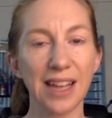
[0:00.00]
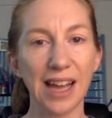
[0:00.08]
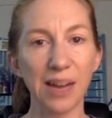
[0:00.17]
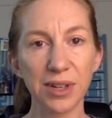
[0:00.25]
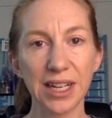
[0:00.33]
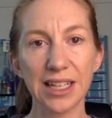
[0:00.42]

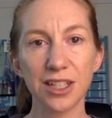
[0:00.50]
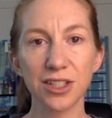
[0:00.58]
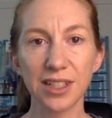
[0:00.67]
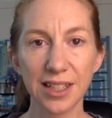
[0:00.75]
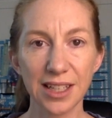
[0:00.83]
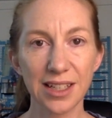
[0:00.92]
I want to
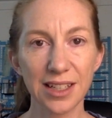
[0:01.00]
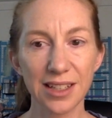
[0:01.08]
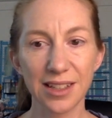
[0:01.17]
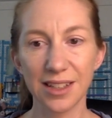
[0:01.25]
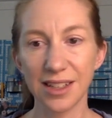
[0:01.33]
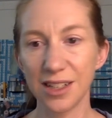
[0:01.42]
actually, like,
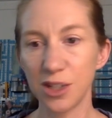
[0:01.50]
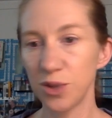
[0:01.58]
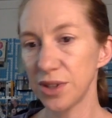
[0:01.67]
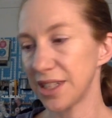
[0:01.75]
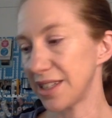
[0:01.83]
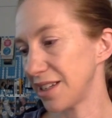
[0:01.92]

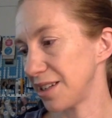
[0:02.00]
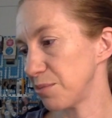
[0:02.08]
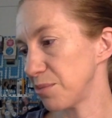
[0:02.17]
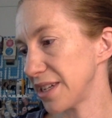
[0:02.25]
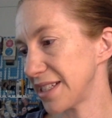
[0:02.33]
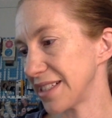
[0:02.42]
enjoy it and
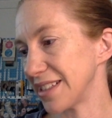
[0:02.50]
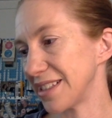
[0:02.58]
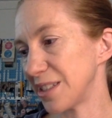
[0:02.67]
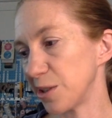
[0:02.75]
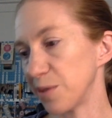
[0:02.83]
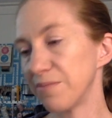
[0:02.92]
embrace it.
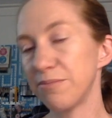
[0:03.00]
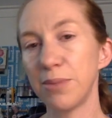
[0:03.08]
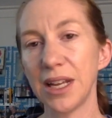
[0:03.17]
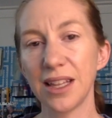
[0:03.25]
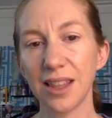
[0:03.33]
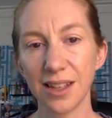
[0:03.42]
So,
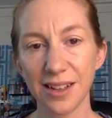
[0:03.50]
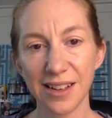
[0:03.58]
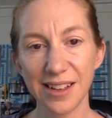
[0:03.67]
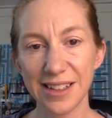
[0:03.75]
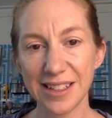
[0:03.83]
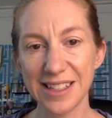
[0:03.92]
Beth,
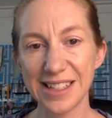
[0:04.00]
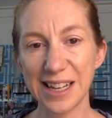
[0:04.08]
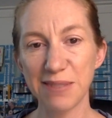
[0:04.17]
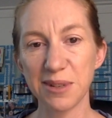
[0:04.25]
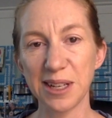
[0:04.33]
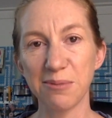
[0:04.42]

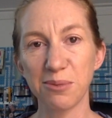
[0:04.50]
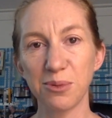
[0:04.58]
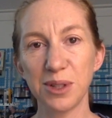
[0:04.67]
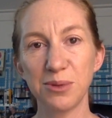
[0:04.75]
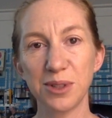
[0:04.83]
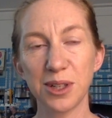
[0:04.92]
sign me up.
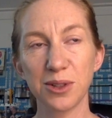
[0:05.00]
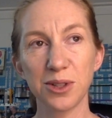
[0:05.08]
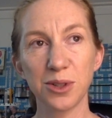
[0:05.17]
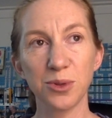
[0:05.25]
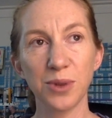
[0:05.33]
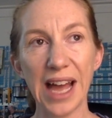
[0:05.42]
We will go
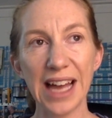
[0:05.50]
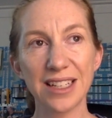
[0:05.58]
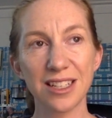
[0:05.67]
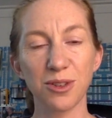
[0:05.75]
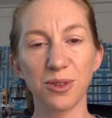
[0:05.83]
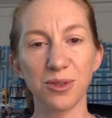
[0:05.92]
to
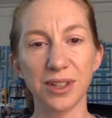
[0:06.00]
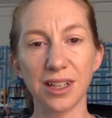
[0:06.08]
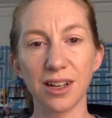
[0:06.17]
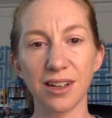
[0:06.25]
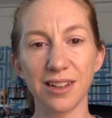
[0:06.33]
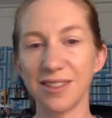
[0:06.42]
axe throwing
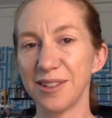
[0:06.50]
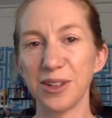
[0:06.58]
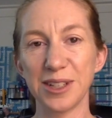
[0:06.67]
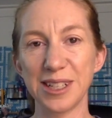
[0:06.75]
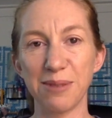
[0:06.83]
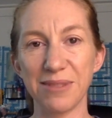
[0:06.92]

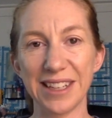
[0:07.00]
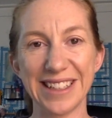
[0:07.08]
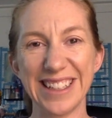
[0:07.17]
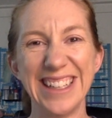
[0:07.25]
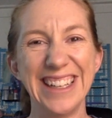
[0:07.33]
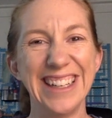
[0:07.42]
or something.